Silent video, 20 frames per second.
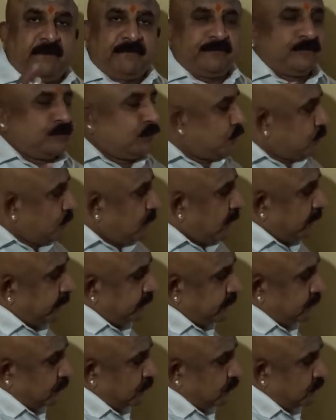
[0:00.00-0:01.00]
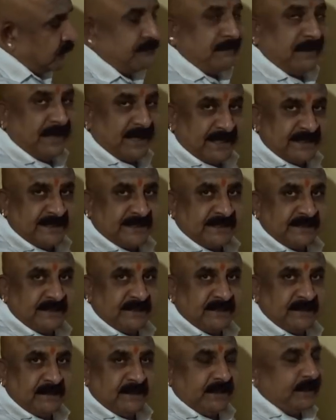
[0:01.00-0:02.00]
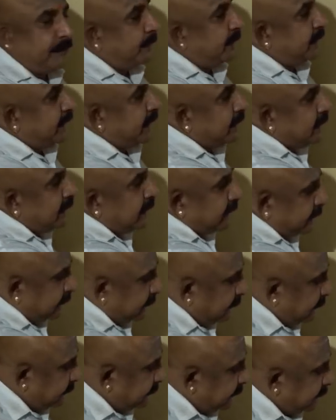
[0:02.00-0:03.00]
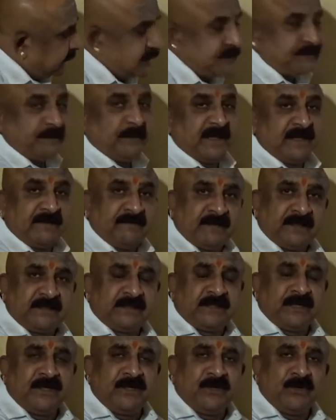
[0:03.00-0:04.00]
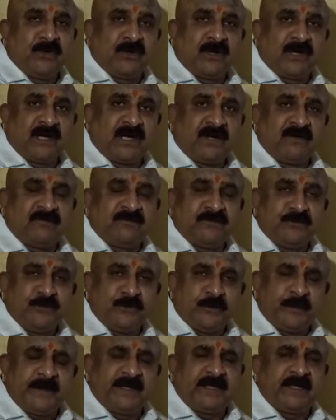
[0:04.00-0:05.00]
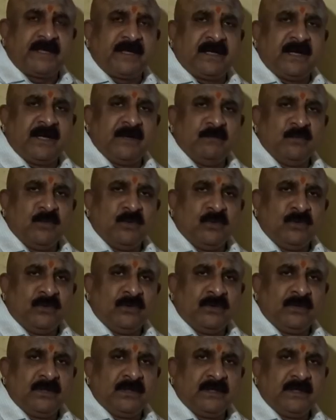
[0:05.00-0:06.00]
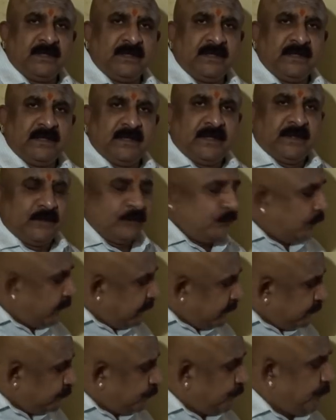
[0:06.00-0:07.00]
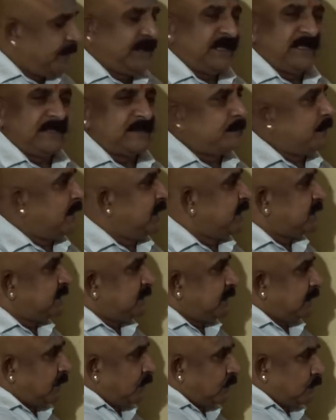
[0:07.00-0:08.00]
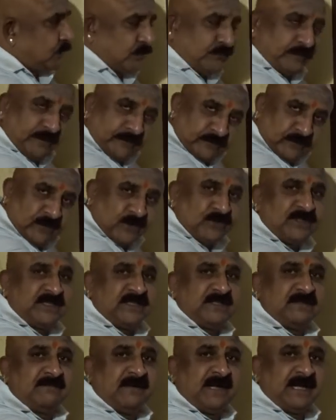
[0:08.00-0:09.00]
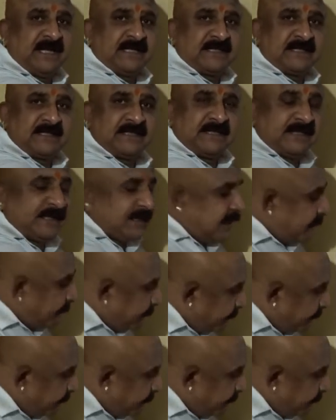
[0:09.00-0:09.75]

Fifth house lord is also Mars. But unluckily there is Parivartana Yoga of Jupiter and the Moon. When Jupiter is placed here also, fifth house is Mars.